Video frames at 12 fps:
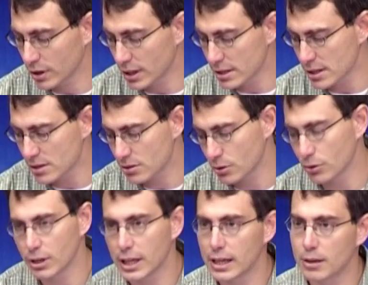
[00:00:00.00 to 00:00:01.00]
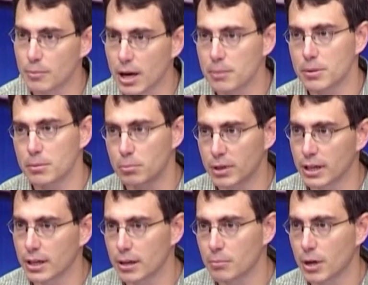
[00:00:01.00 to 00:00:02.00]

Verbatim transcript: This is 2D. It might be big.